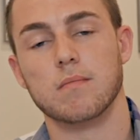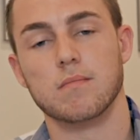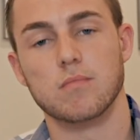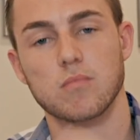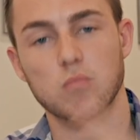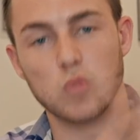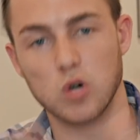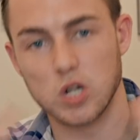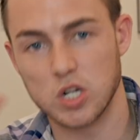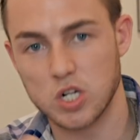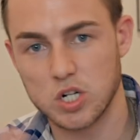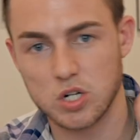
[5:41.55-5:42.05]

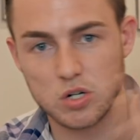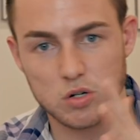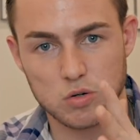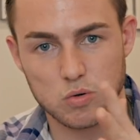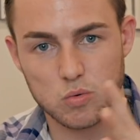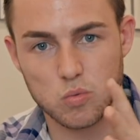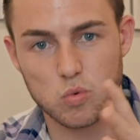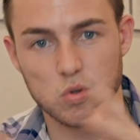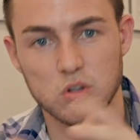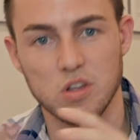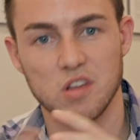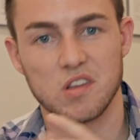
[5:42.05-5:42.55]
which
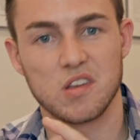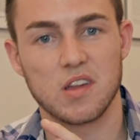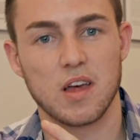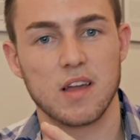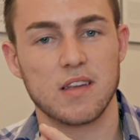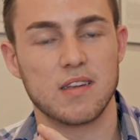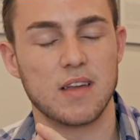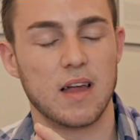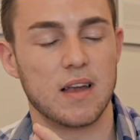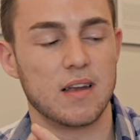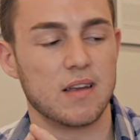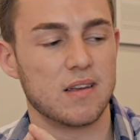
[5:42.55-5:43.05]
we'll discuss
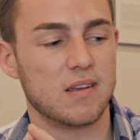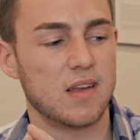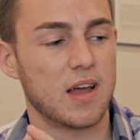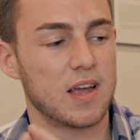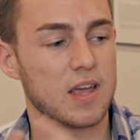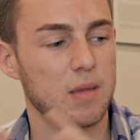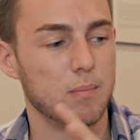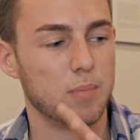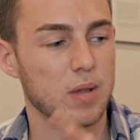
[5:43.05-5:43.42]
that in a second.